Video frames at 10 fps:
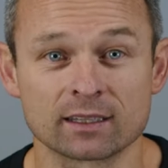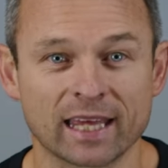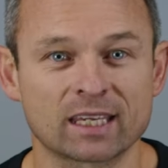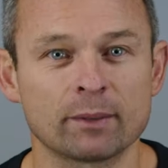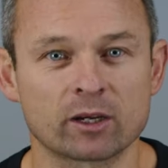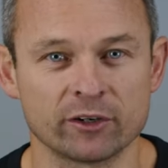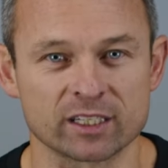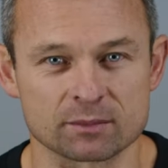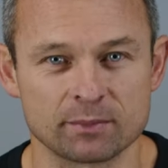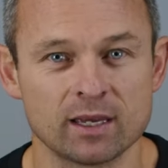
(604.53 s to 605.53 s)
They can be
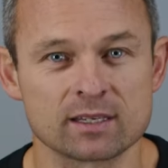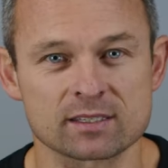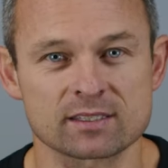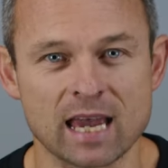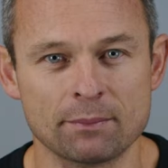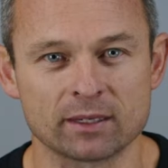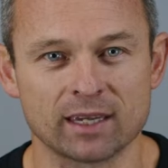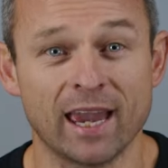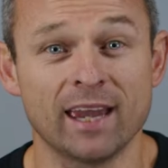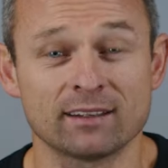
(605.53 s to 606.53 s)
crisp,
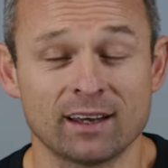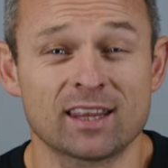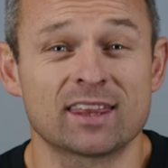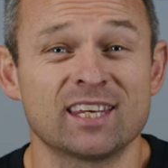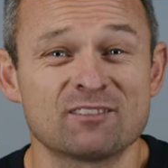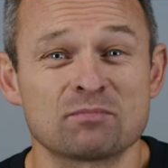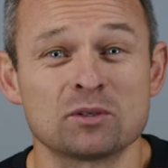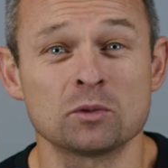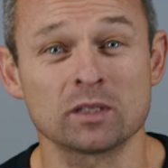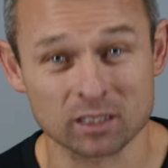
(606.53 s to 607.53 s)
snappy, and a thing of
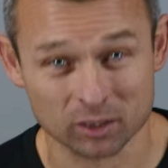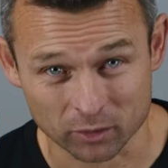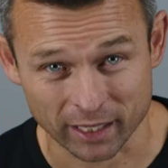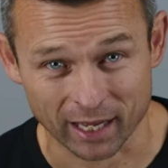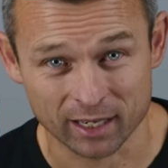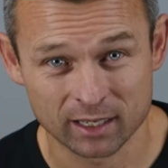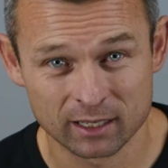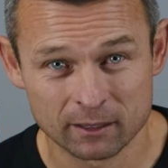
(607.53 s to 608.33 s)
beauty to look at.